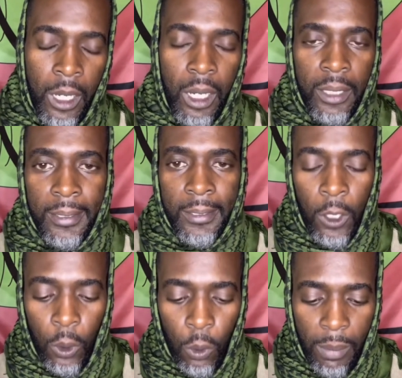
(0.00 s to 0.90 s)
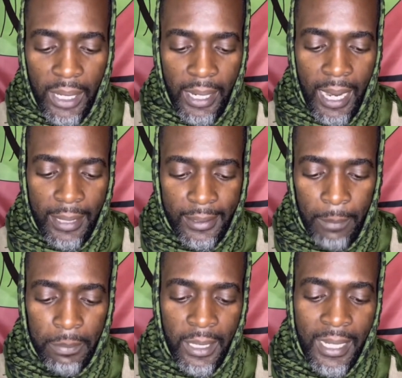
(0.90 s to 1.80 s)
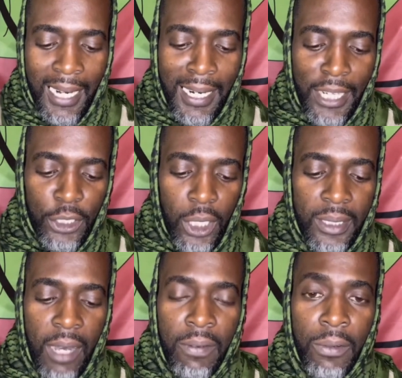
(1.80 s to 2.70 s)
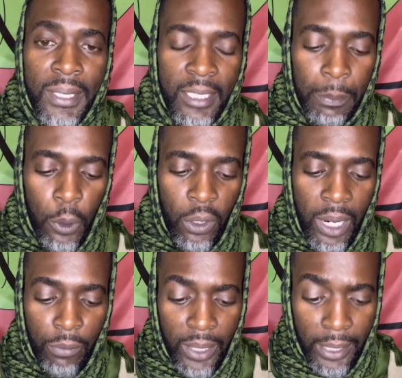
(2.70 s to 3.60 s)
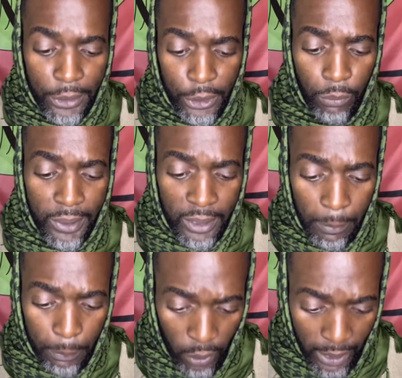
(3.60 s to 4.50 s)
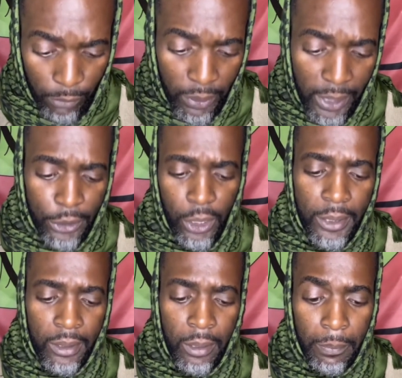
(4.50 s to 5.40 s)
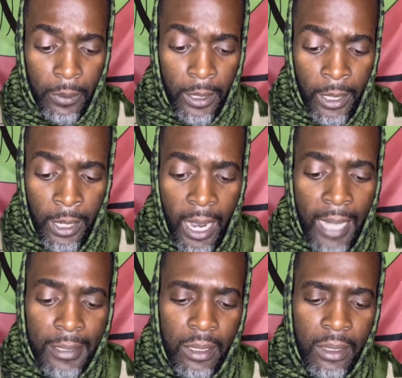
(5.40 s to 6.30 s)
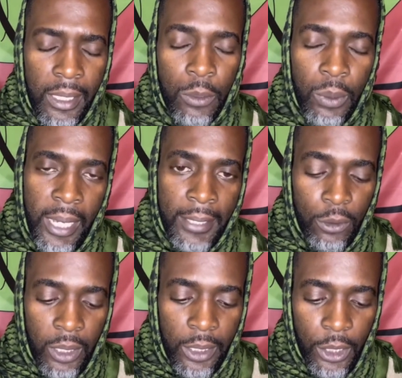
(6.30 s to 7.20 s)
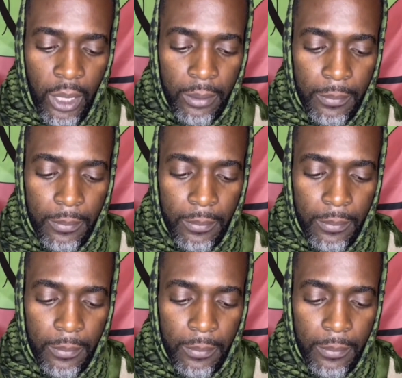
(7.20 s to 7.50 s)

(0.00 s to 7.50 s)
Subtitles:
it is globally accepted that nations have a reciprocal relationship as it deals with extradition.